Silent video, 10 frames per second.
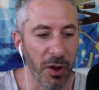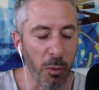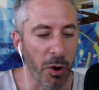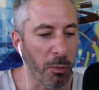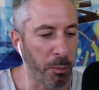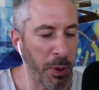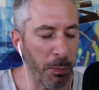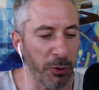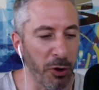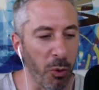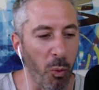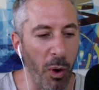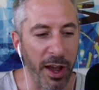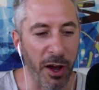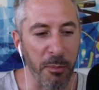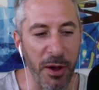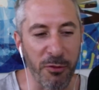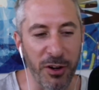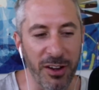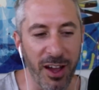Well, people don't wake up every
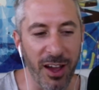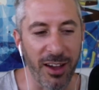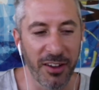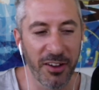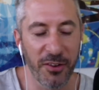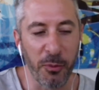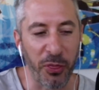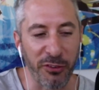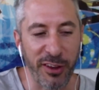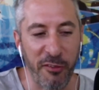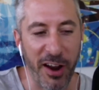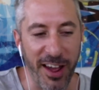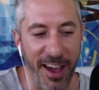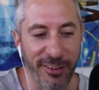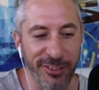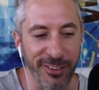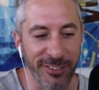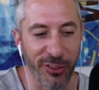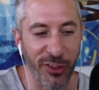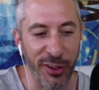day with the same kind of excellence
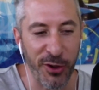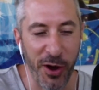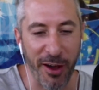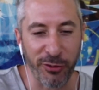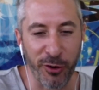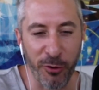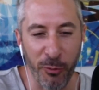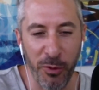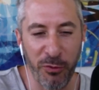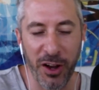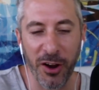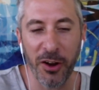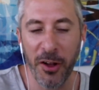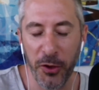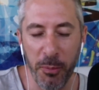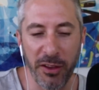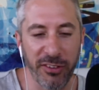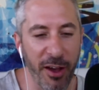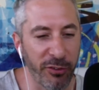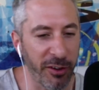that you have. So we figure you must
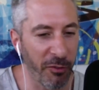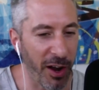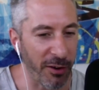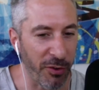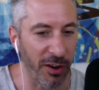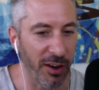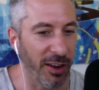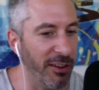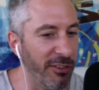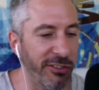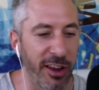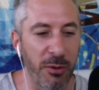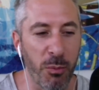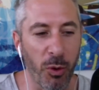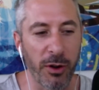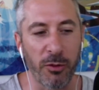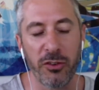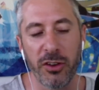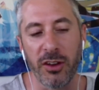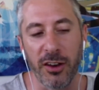have some kind of an insane morning
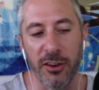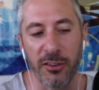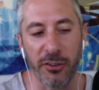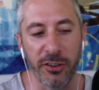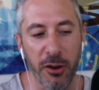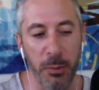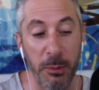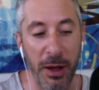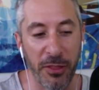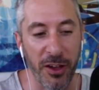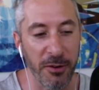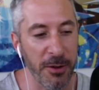routine. Can you tell us a little bit about that?